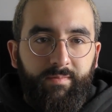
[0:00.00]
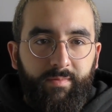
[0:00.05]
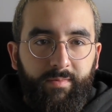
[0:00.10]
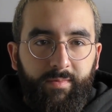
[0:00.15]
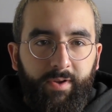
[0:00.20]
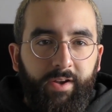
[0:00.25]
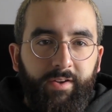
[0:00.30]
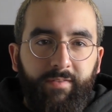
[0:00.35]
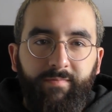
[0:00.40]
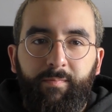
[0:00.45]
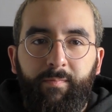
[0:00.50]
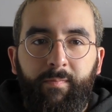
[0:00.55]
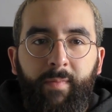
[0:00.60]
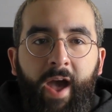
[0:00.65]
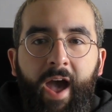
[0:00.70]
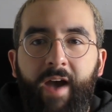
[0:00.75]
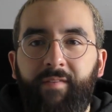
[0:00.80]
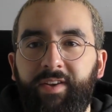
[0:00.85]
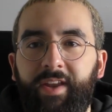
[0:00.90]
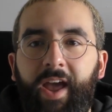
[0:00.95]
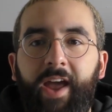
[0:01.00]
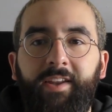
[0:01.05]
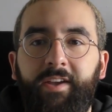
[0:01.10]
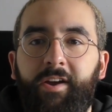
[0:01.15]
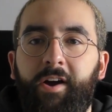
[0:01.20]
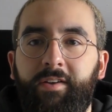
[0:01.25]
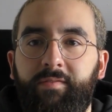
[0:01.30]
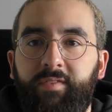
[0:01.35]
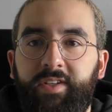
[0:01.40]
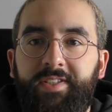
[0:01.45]
kind of have any
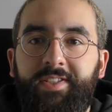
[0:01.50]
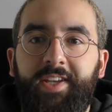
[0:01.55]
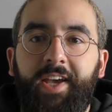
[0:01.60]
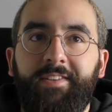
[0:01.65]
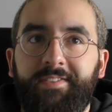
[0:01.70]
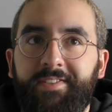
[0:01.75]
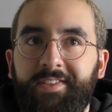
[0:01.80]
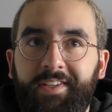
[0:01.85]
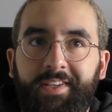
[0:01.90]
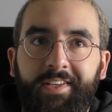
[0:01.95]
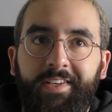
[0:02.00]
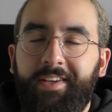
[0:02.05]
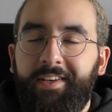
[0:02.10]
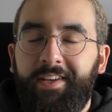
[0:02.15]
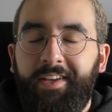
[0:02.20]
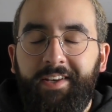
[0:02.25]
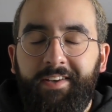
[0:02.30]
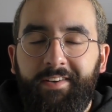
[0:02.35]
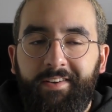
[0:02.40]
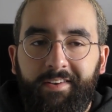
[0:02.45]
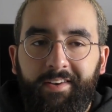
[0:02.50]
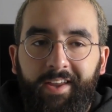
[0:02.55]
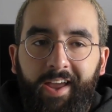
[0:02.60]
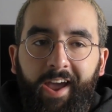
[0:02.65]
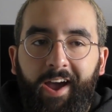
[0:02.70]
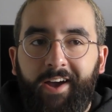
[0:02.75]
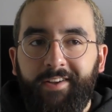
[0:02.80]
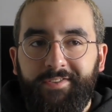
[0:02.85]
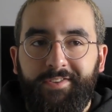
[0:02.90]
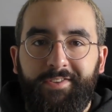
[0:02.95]
kind of a dent in
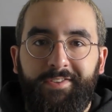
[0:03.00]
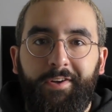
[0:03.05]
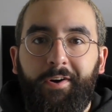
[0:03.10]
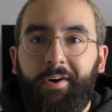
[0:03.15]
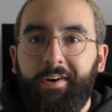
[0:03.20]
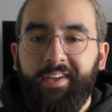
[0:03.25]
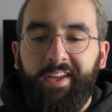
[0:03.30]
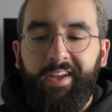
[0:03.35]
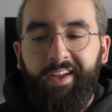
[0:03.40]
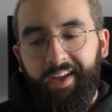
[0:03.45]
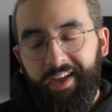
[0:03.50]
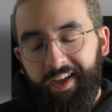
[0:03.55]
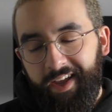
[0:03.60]
our stock.